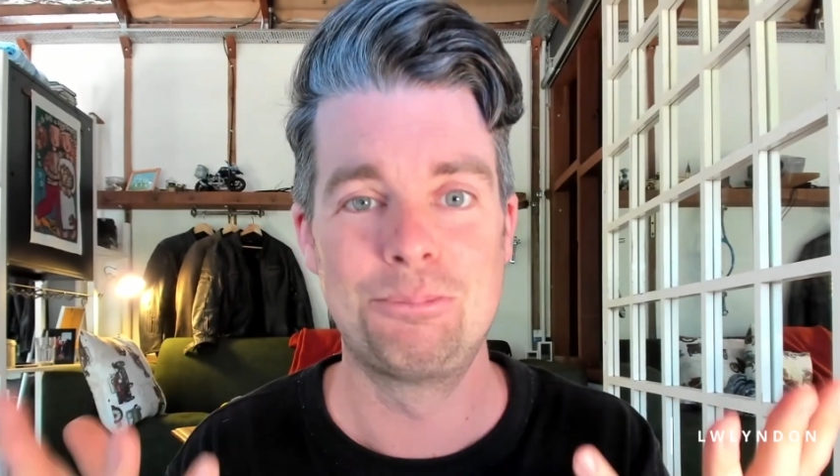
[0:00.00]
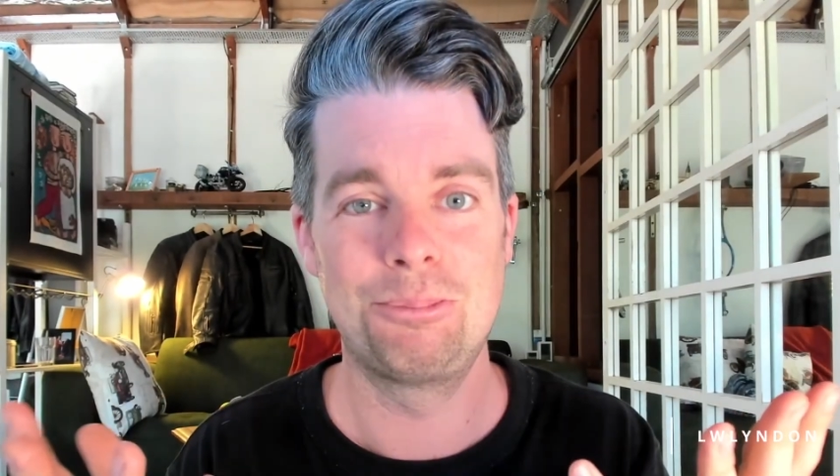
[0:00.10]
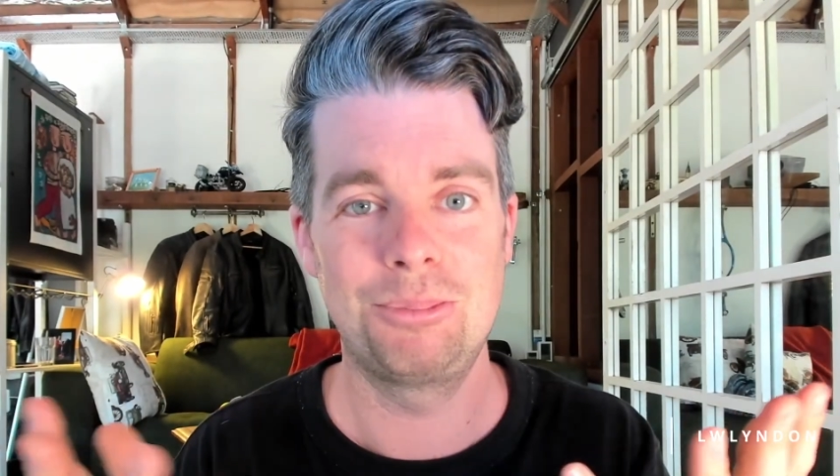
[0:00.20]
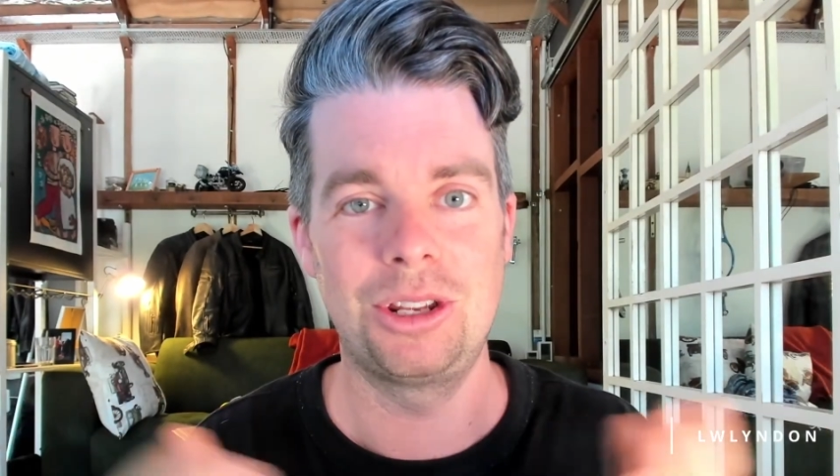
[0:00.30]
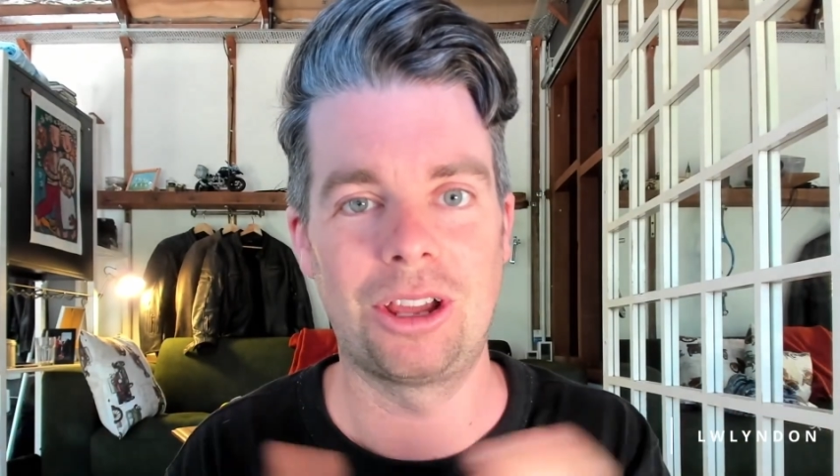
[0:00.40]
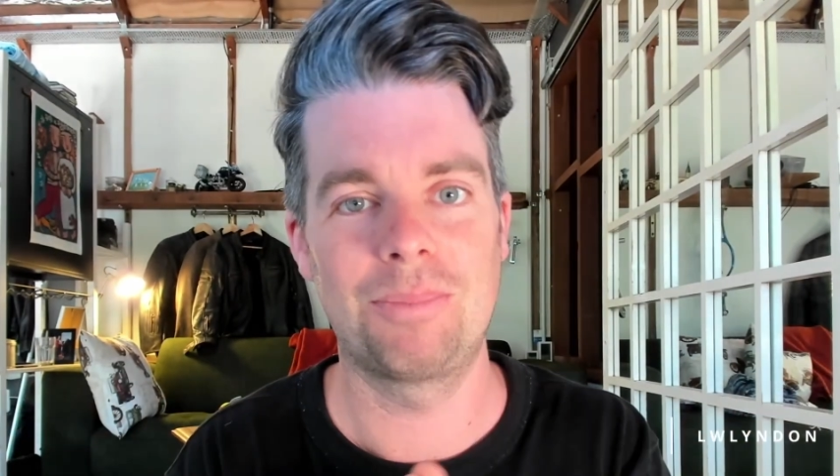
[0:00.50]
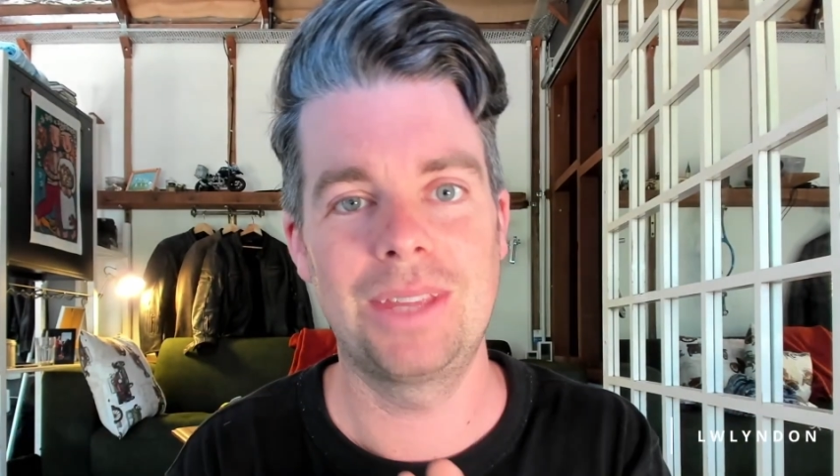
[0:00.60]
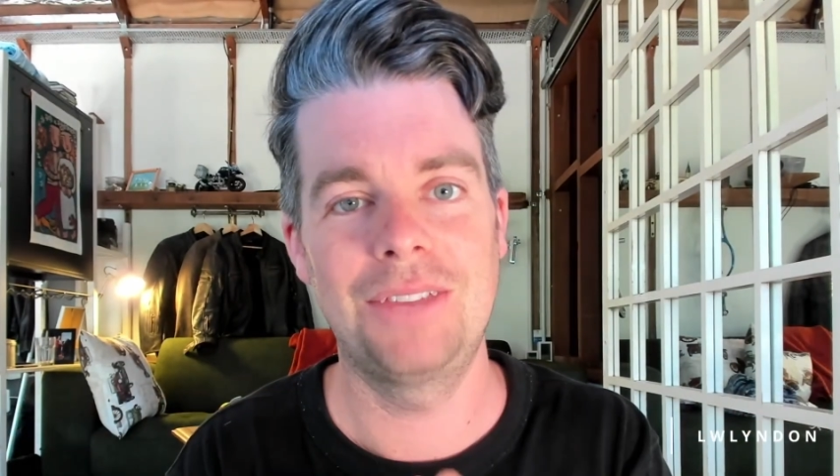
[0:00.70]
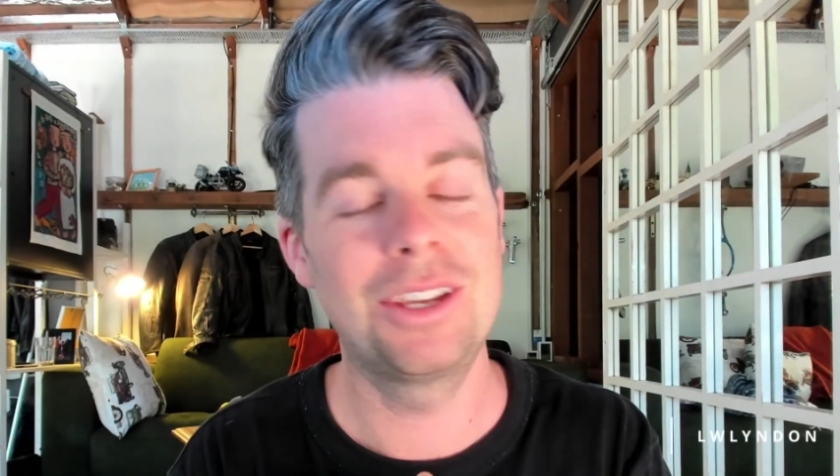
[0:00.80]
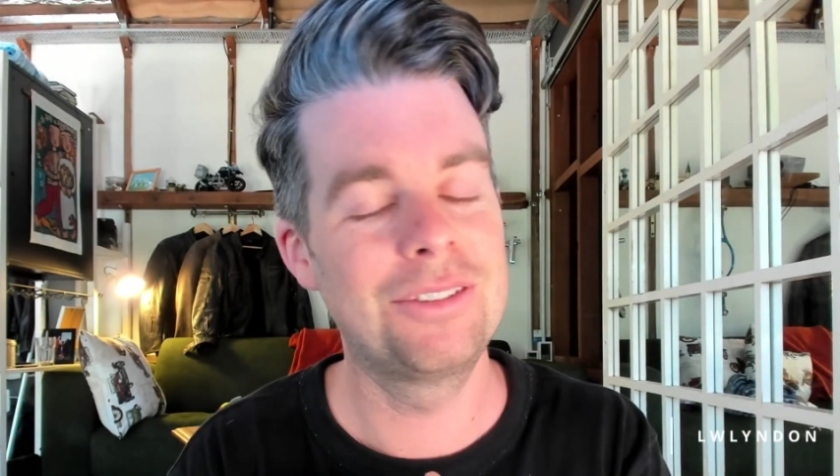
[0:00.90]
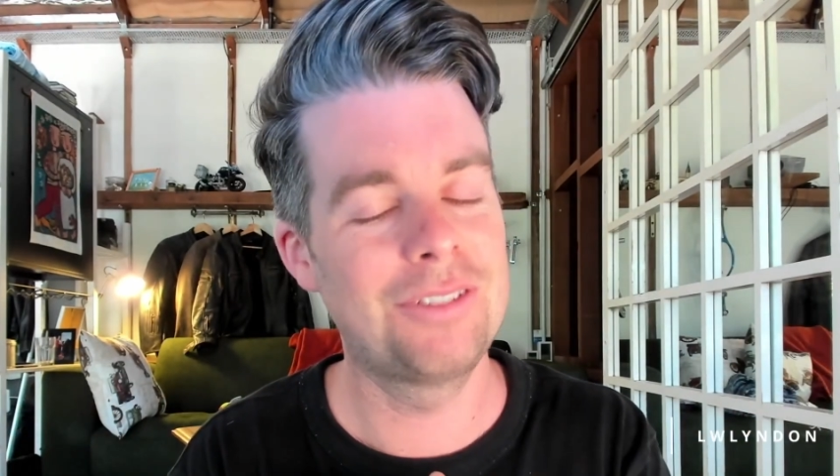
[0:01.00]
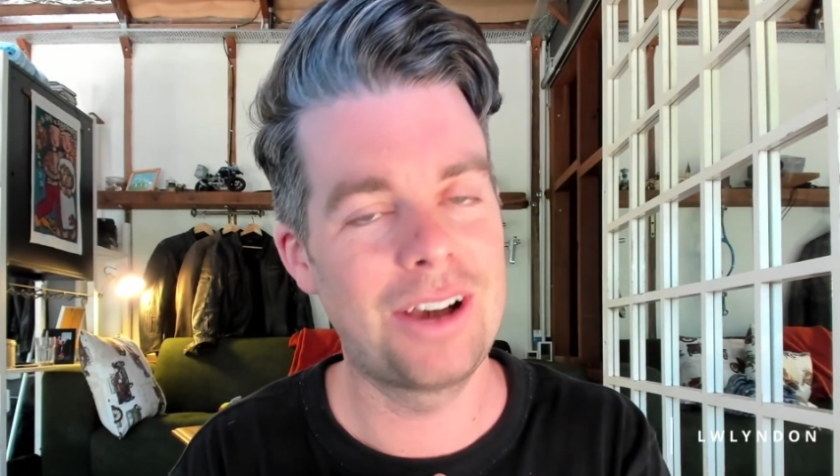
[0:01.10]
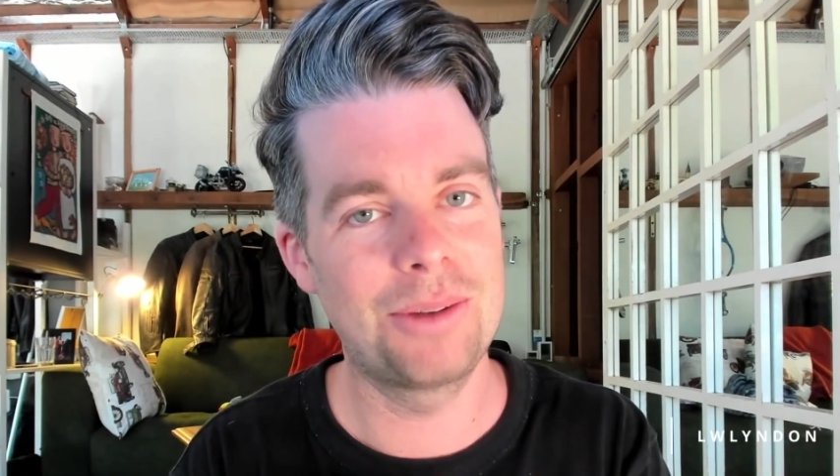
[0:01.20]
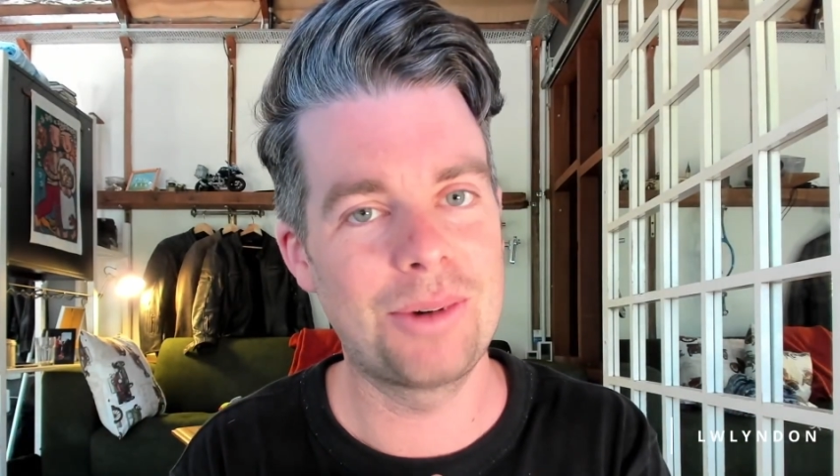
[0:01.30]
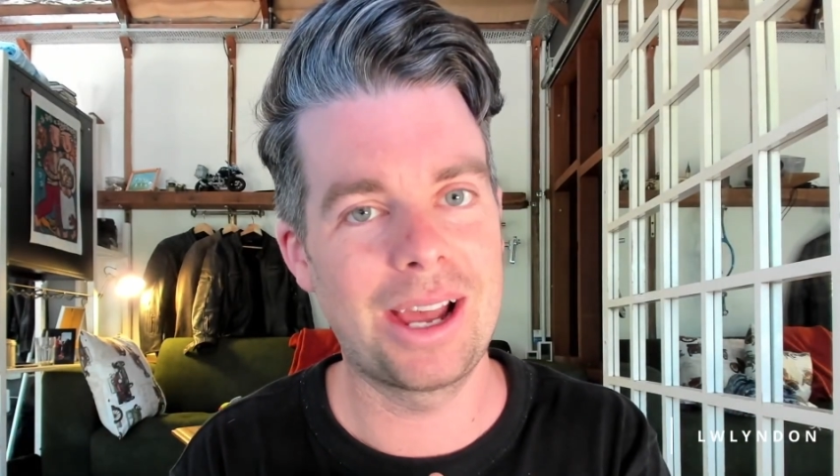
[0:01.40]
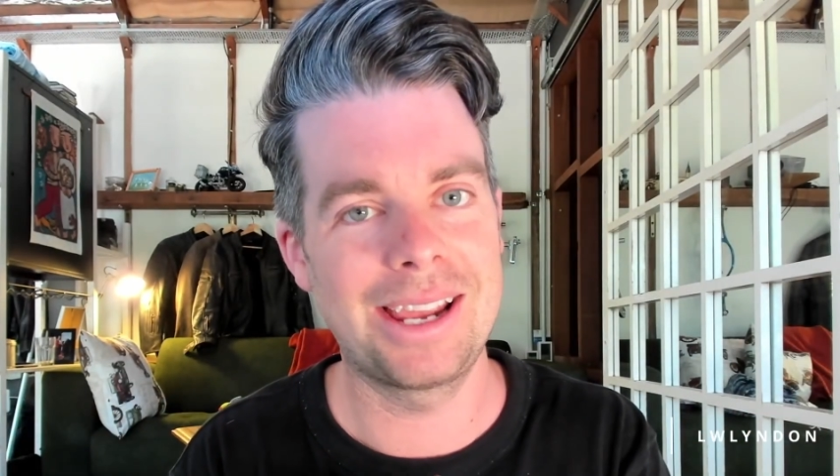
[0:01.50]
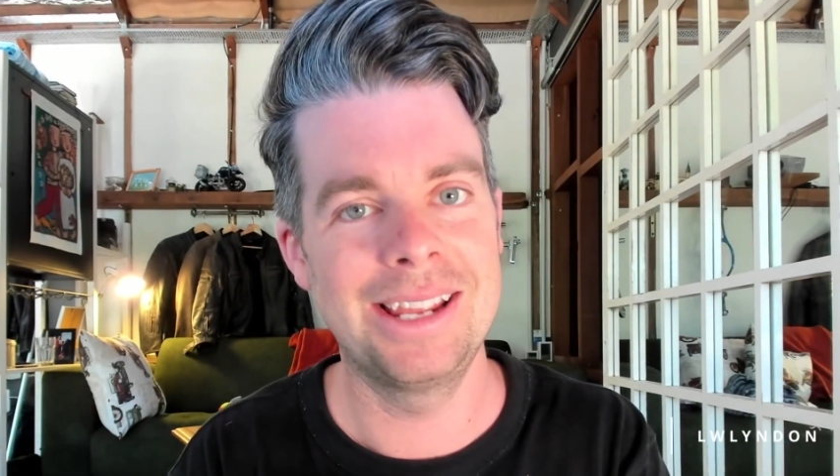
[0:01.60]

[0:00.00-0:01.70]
if you can find a way